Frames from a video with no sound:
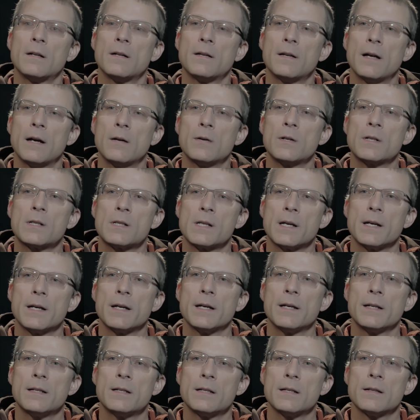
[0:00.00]
That one
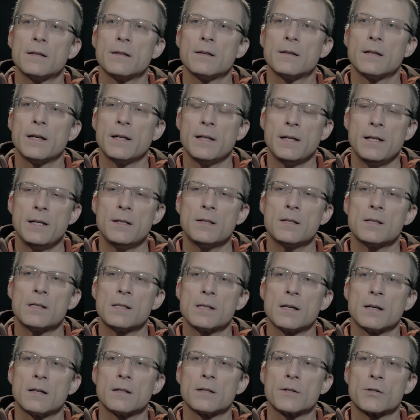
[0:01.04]
said they need to
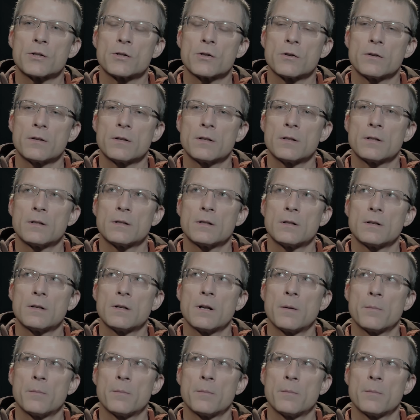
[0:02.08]
sell a certain